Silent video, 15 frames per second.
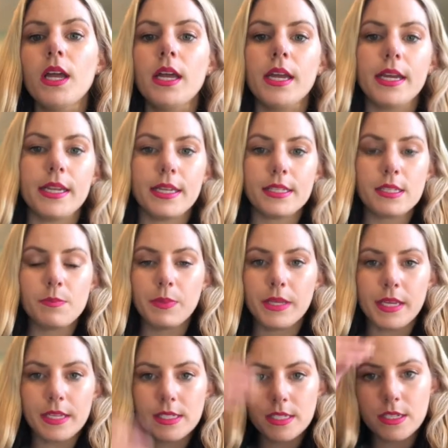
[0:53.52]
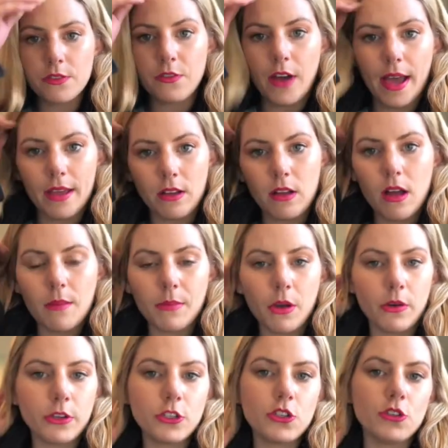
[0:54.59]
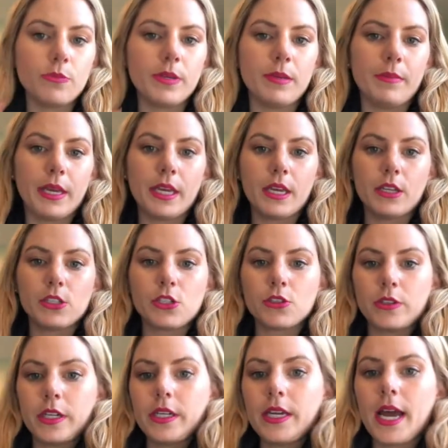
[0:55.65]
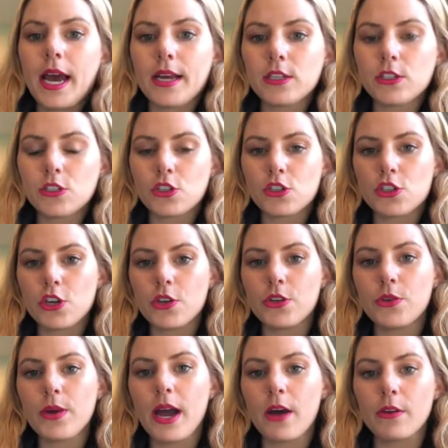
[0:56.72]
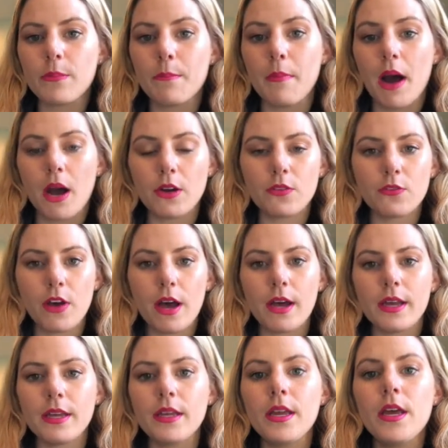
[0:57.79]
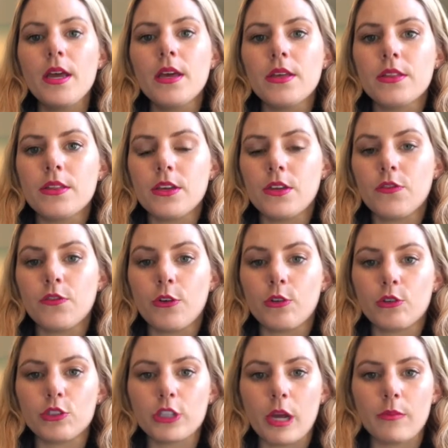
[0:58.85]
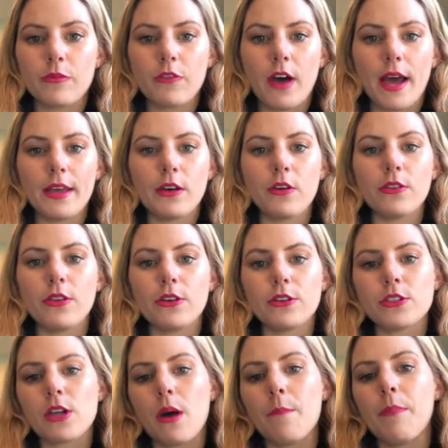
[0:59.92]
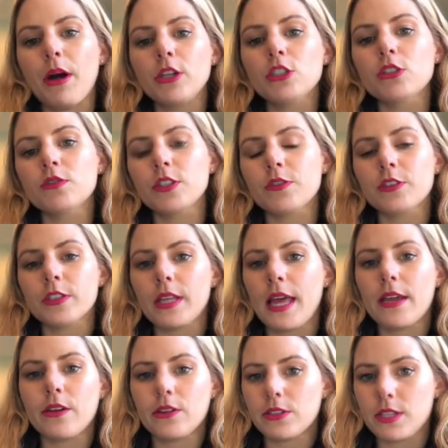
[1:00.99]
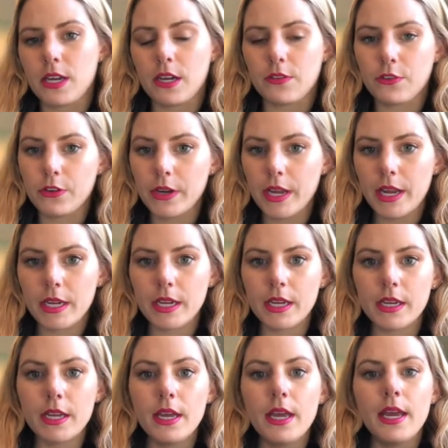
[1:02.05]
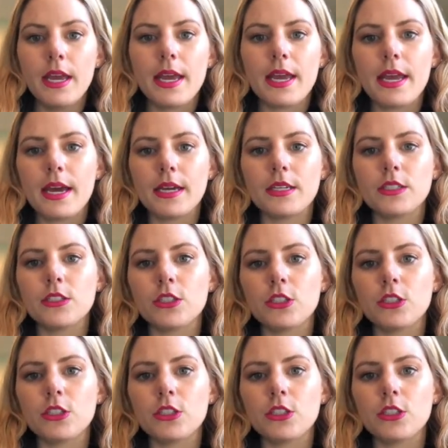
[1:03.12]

It is a PSD file. I'm going to be making a screencast to show you how to modify the Photoshop file. There's a bunch of different layers that I've created, and